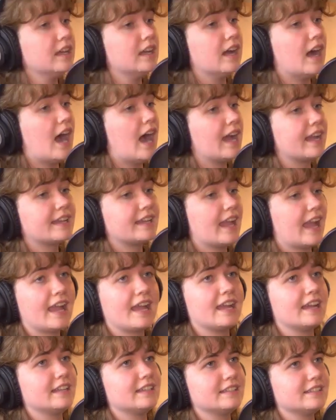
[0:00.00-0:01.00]
I
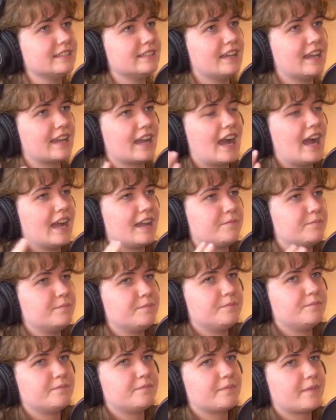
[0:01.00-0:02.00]
can't
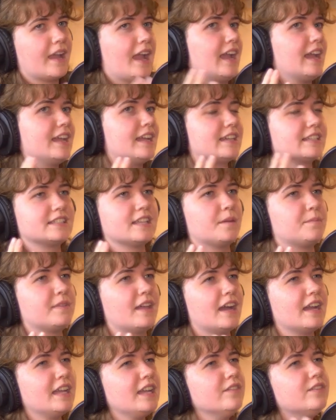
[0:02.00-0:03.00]
accept
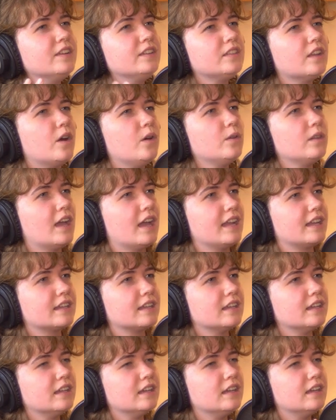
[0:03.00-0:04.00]
that. Even though like
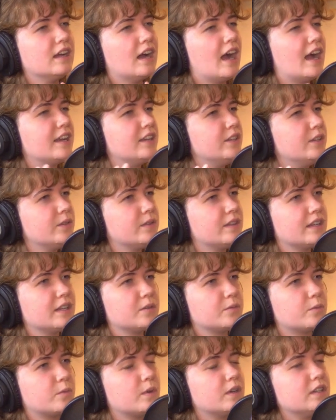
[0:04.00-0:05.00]
I knew that
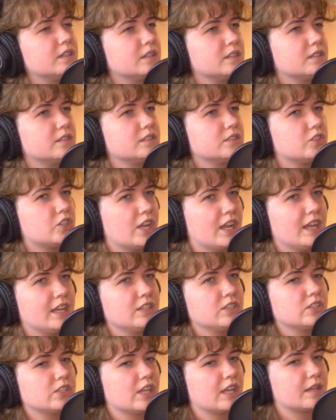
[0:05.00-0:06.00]
it wouldn't
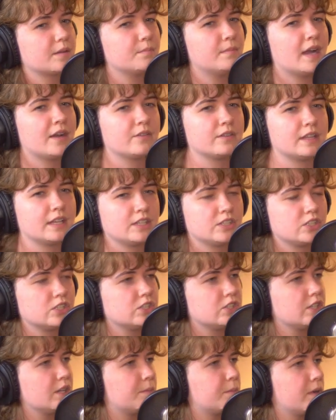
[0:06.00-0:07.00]
change like my
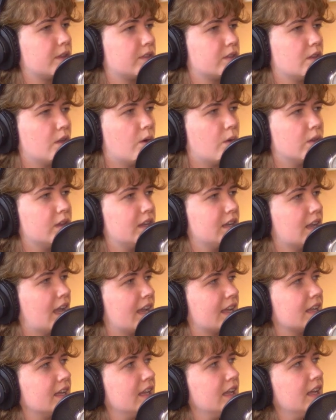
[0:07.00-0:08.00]
relationship with Nolan,
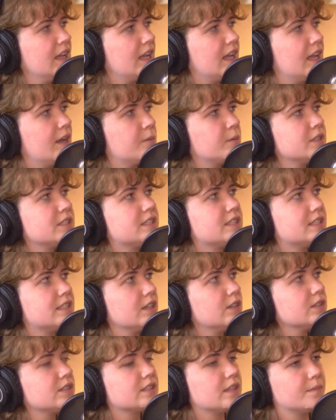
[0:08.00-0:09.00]
like it was
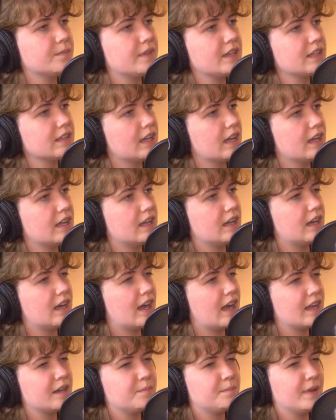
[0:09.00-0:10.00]
still something that
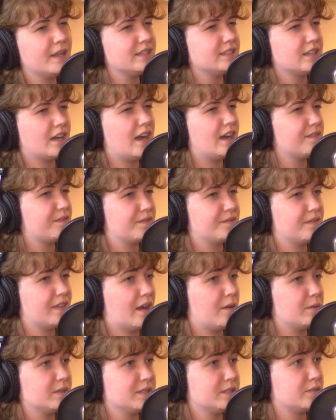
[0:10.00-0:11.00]
I had been taught
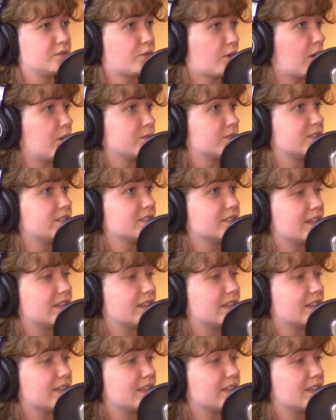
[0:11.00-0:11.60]
that was gross.